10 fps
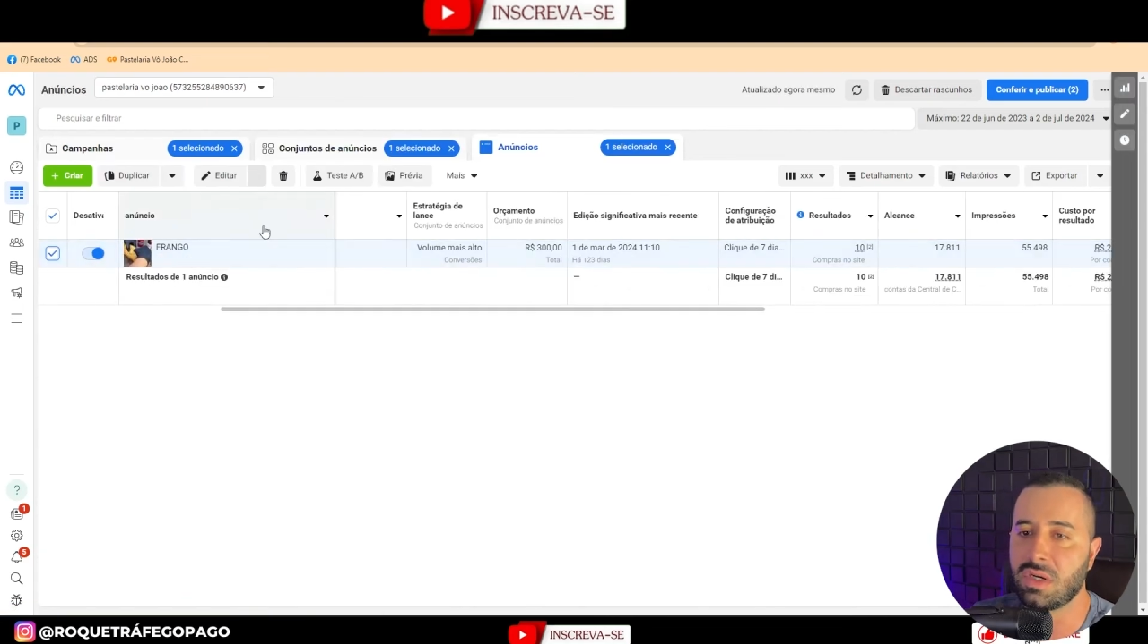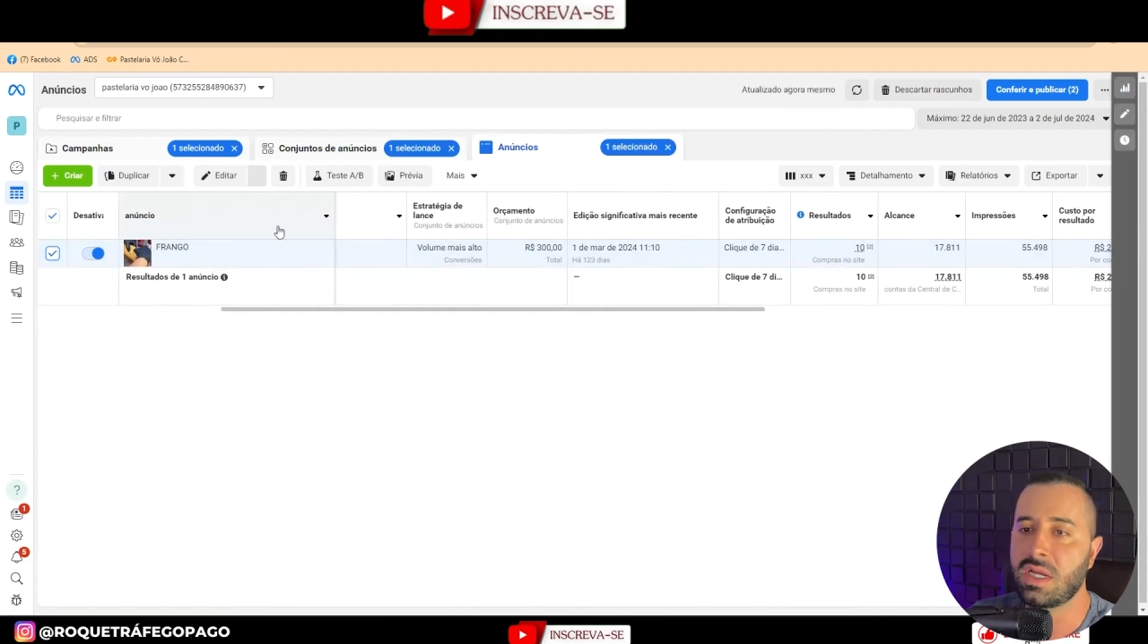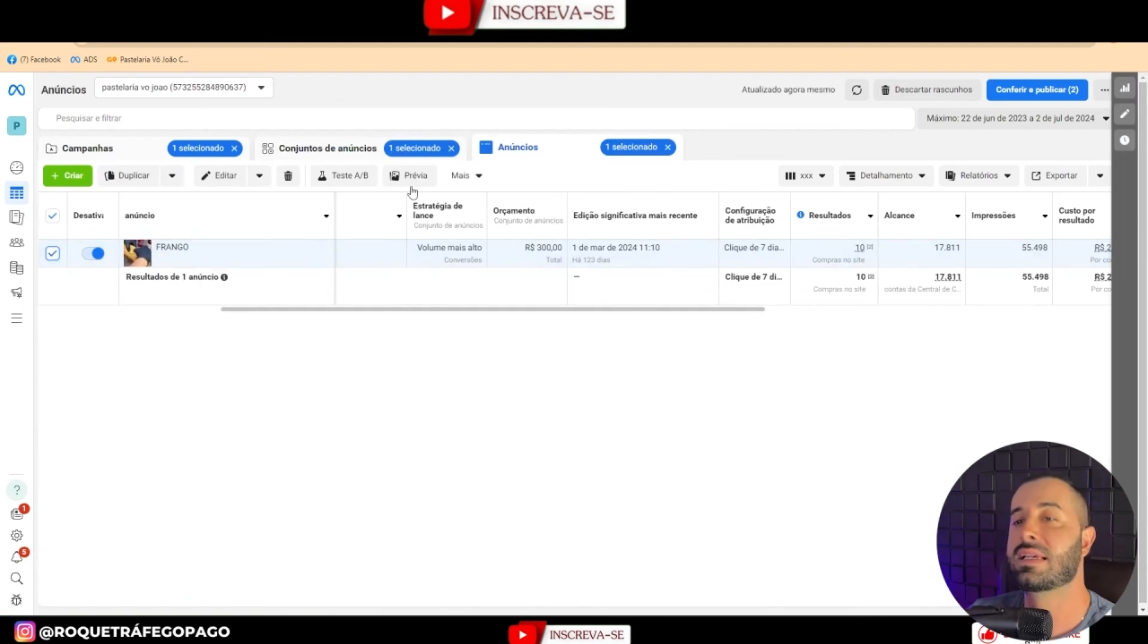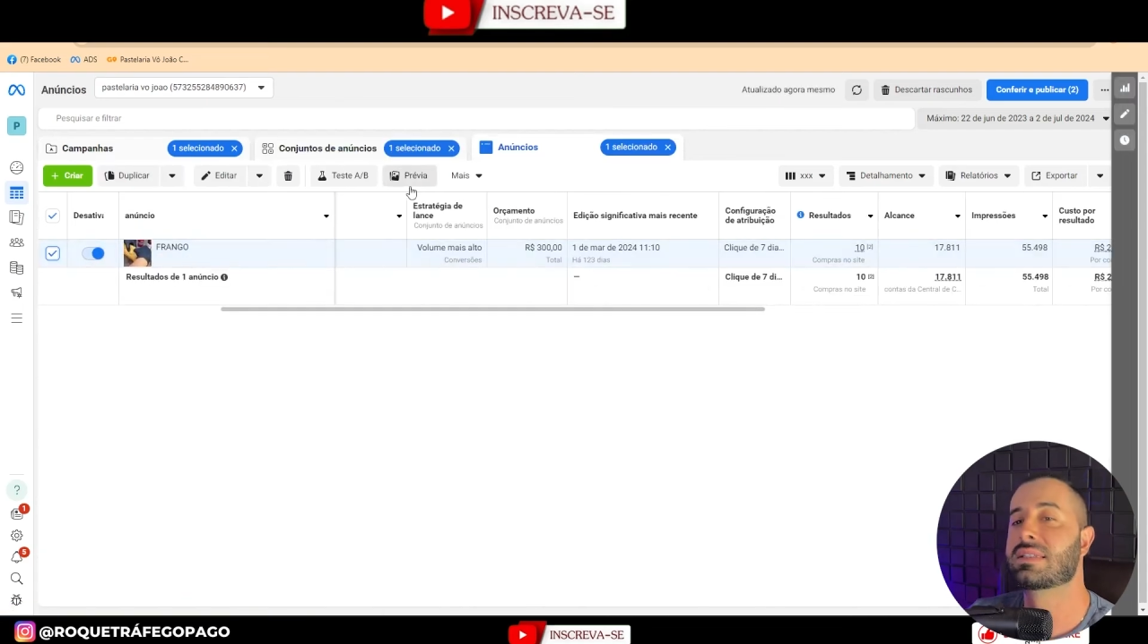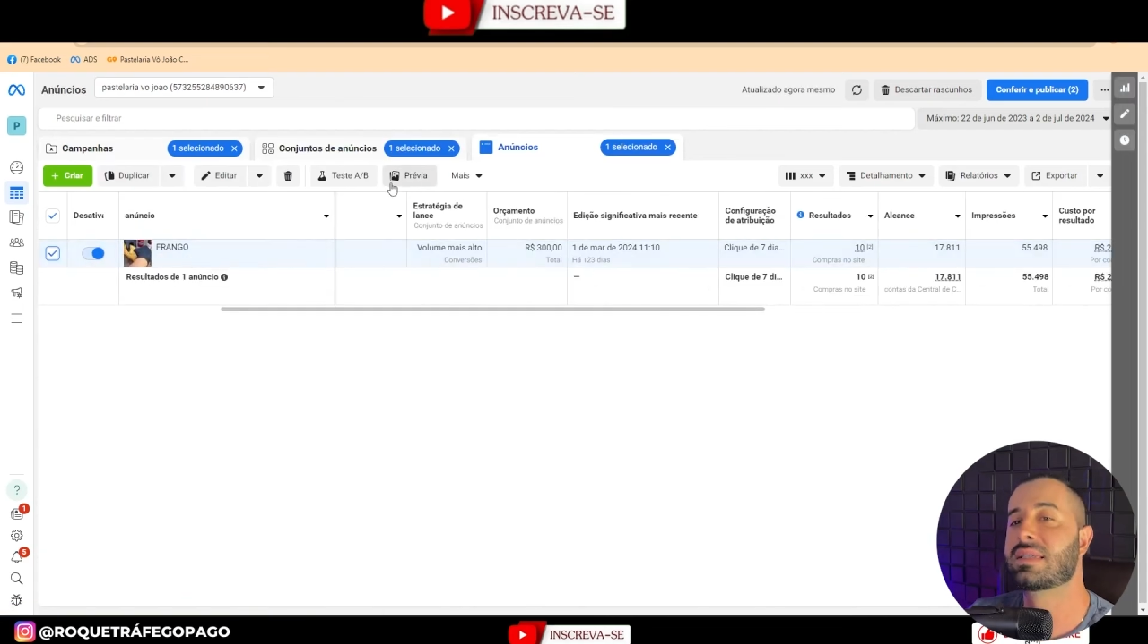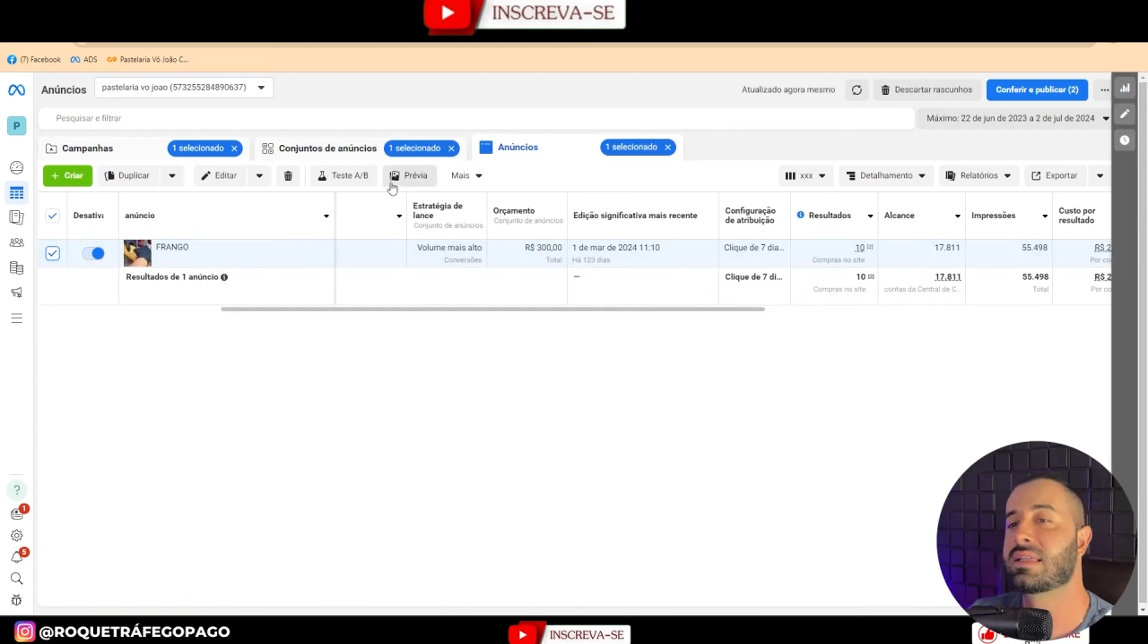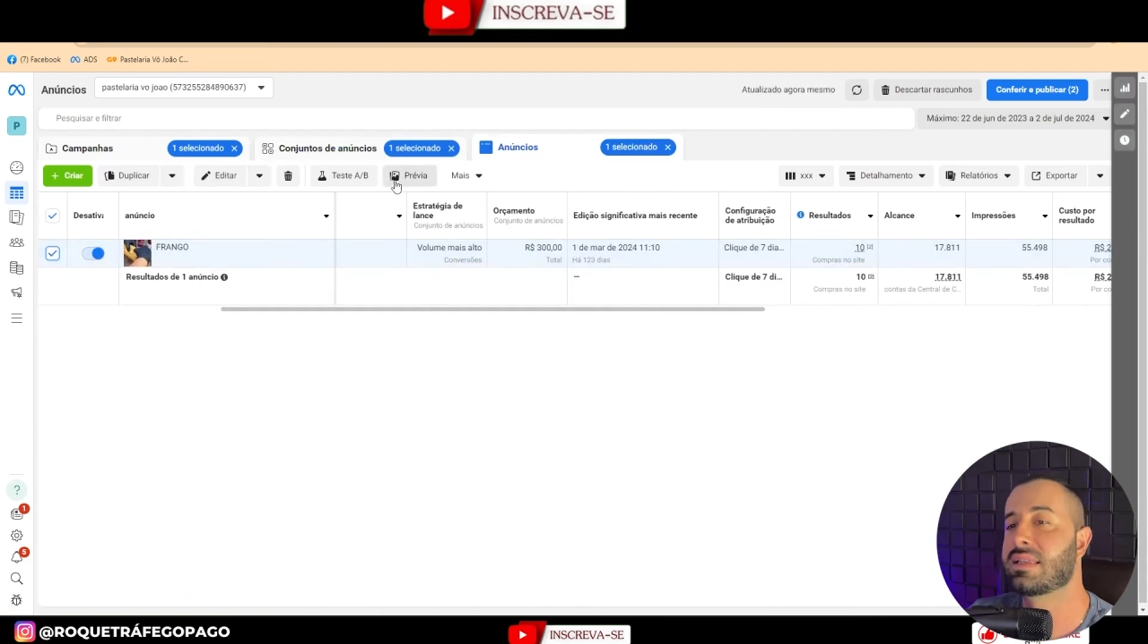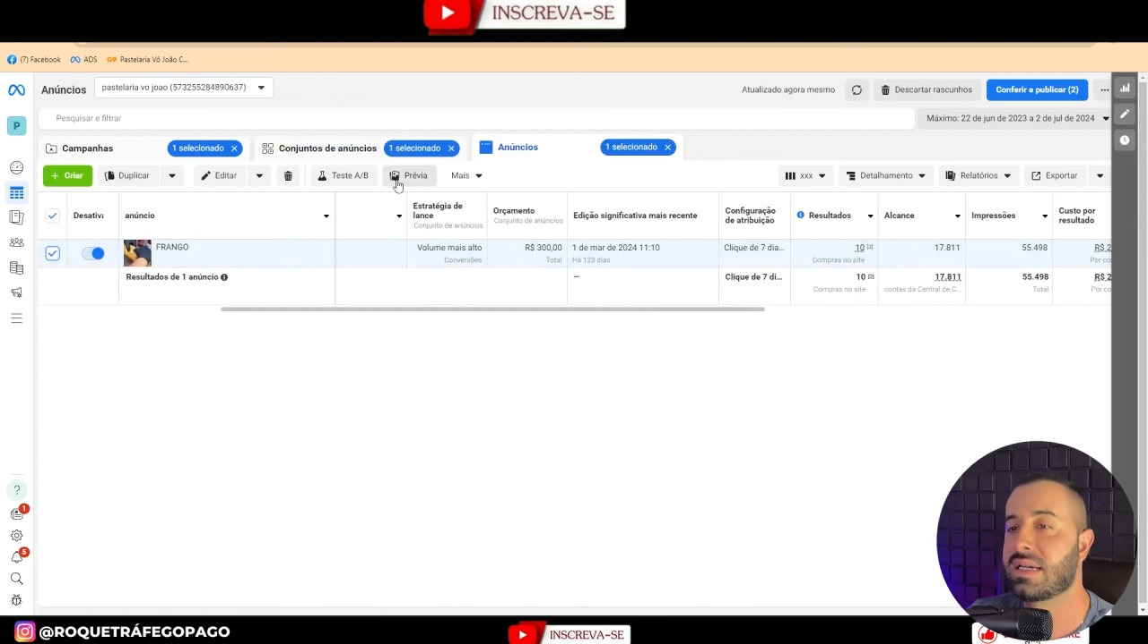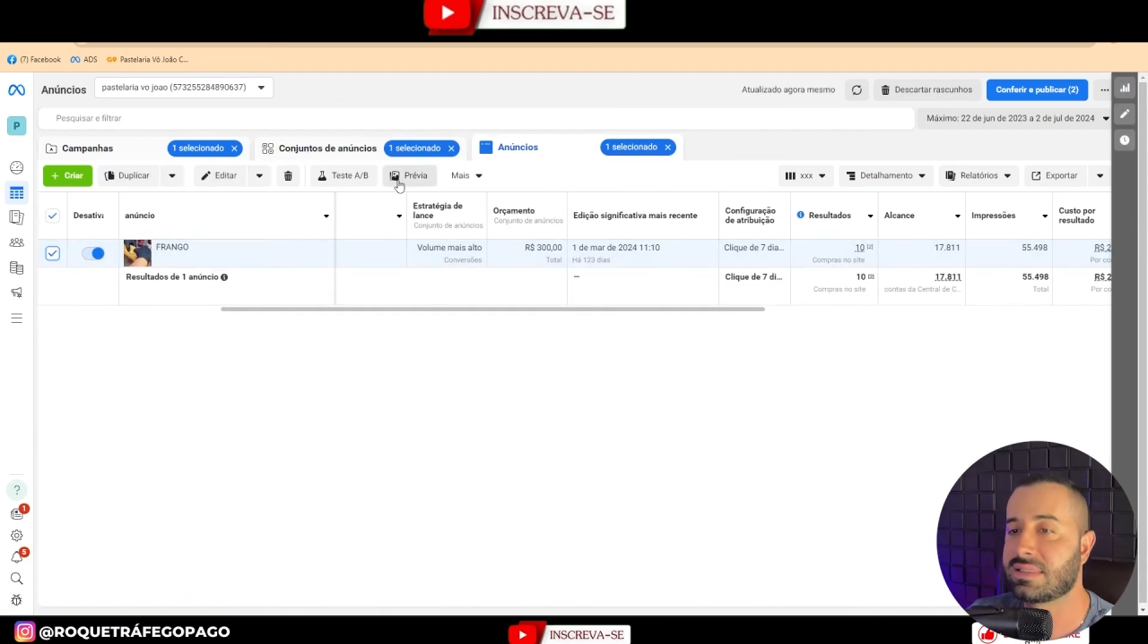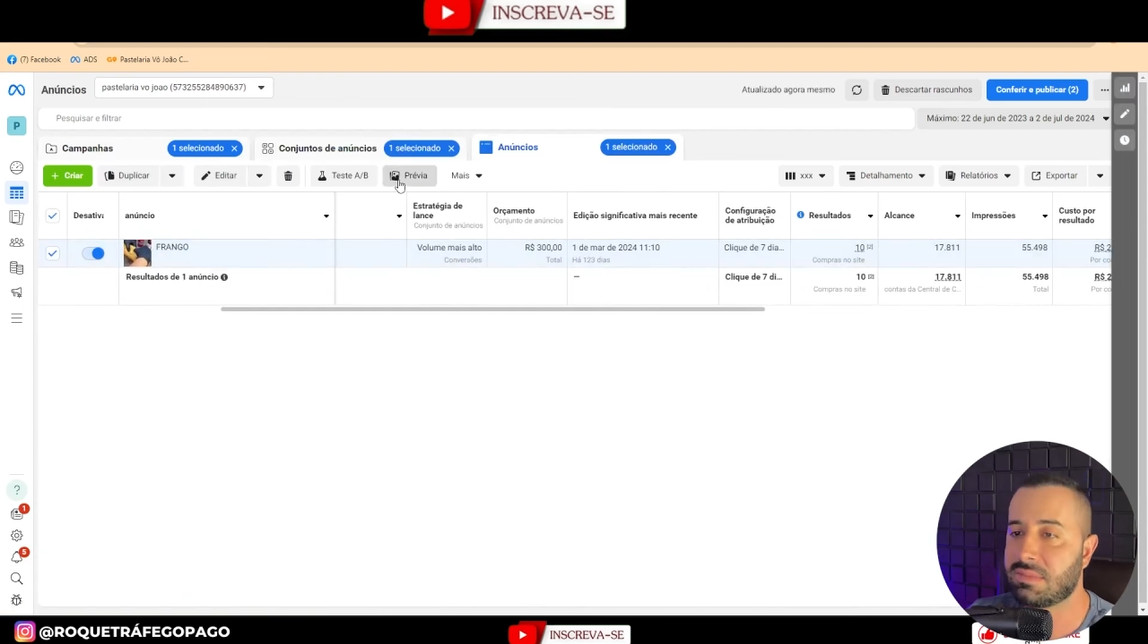has to be like